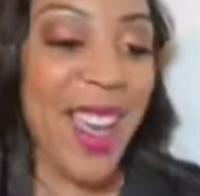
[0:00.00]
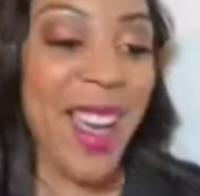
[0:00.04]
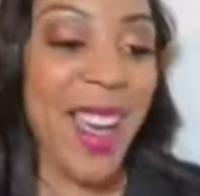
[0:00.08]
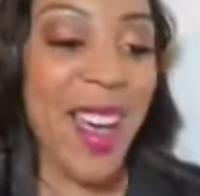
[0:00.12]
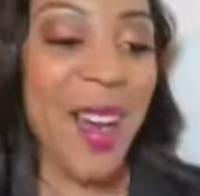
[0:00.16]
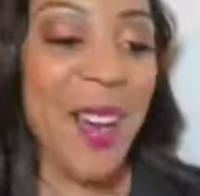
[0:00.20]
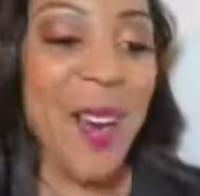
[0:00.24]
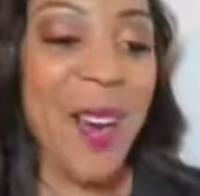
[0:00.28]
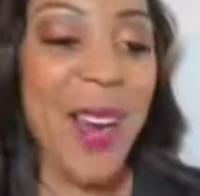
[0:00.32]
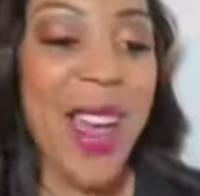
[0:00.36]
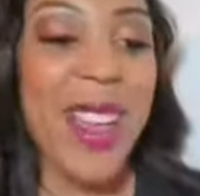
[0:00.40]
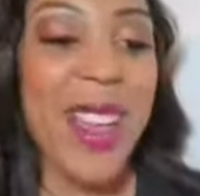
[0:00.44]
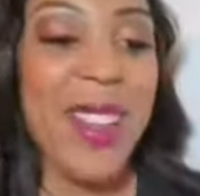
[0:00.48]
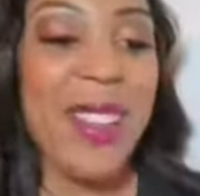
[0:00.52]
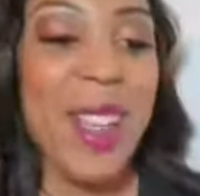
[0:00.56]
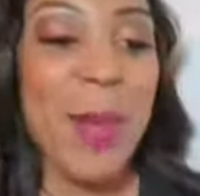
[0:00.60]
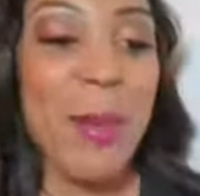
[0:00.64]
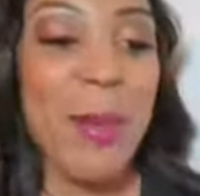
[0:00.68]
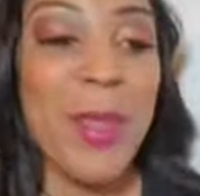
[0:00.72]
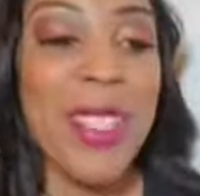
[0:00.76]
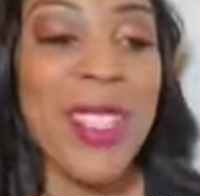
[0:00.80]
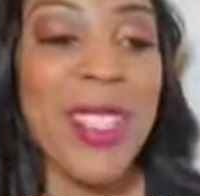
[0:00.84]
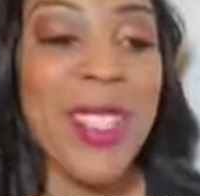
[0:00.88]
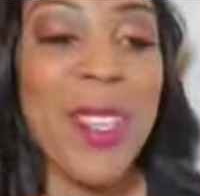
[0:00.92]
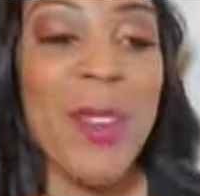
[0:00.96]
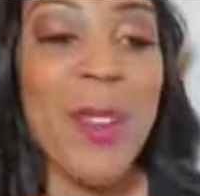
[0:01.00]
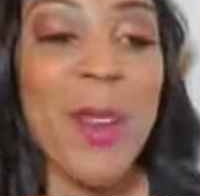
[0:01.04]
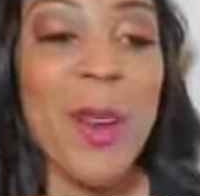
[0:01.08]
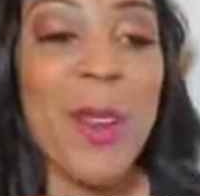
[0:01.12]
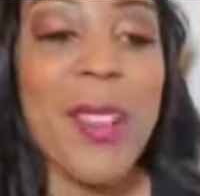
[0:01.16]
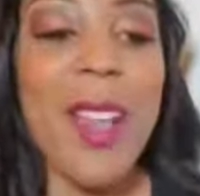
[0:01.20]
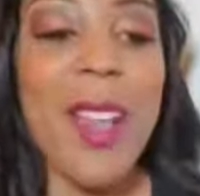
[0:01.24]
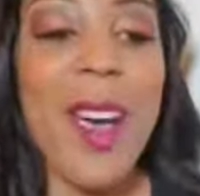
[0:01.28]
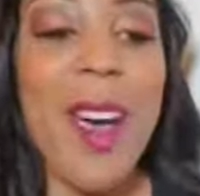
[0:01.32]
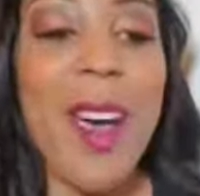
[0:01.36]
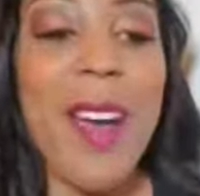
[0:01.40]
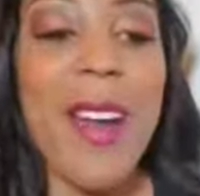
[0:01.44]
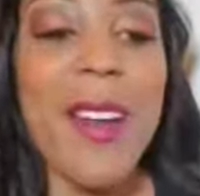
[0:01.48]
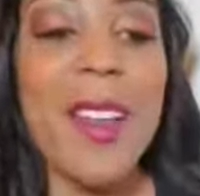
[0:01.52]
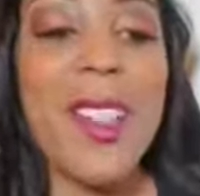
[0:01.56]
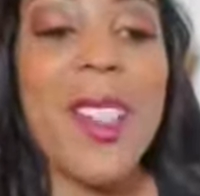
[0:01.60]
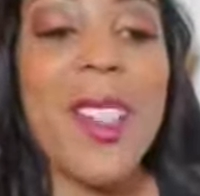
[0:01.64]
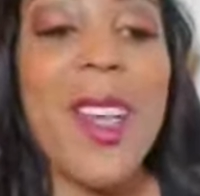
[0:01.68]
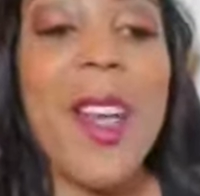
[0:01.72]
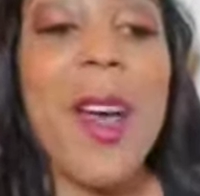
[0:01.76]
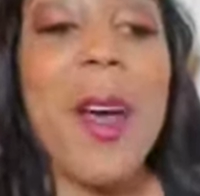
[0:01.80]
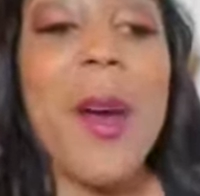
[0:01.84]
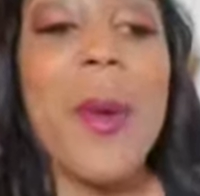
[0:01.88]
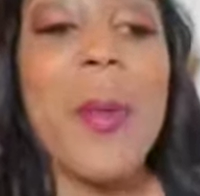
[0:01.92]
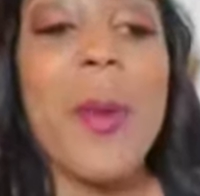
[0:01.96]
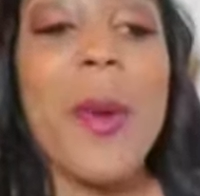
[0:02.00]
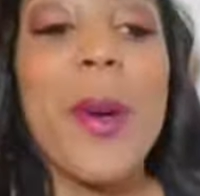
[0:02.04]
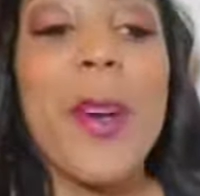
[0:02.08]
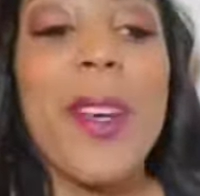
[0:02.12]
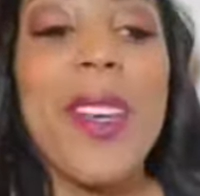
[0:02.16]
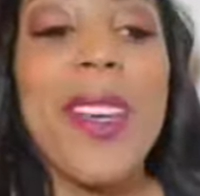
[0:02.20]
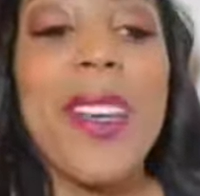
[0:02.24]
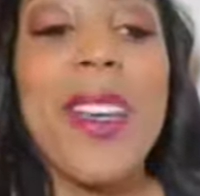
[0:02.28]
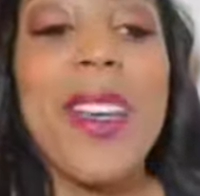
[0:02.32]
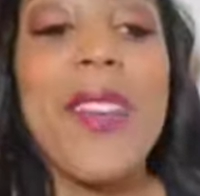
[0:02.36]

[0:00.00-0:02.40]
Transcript: All right, let me see those hearts. Put